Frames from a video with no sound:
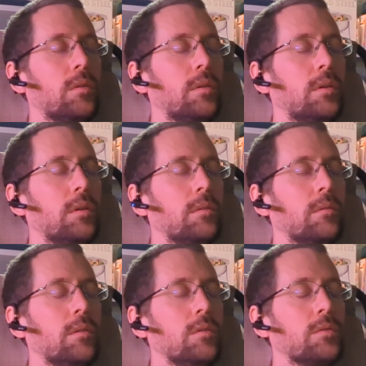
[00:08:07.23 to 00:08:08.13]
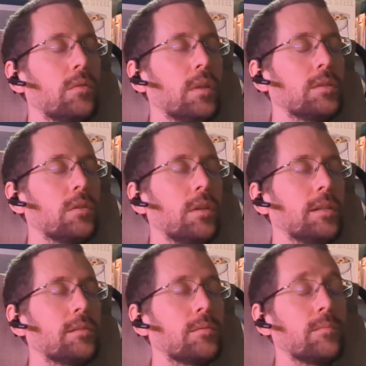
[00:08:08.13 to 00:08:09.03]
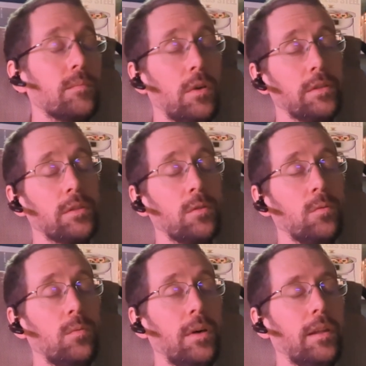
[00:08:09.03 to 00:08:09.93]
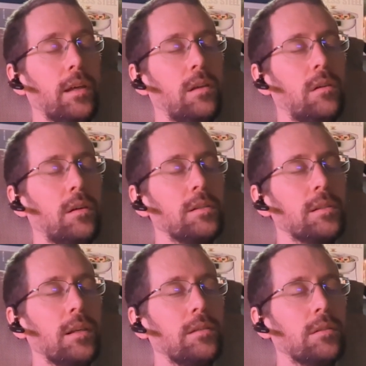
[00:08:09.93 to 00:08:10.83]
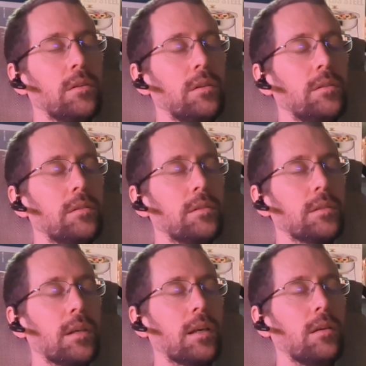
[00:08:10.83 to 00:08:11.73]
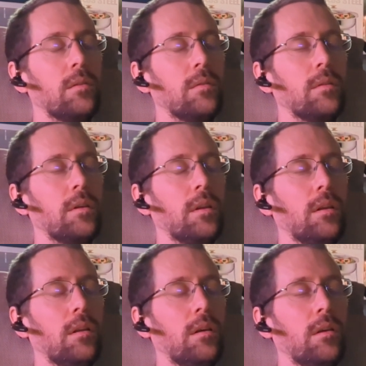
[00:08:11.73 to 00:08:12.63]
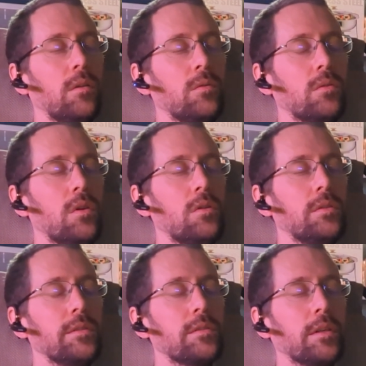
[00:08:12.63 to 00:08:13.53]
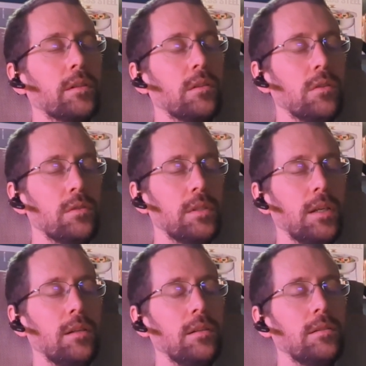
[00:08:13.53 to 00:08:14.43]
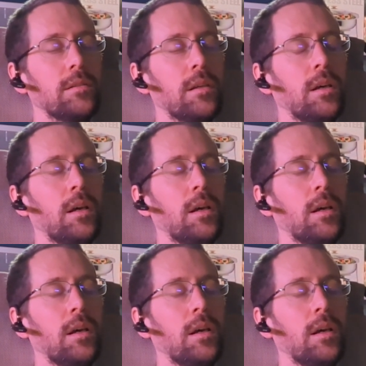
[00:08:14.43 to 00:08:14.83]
they're used for this. So that's also why the head harness thing is good, because I can use those and strengthen those tendons.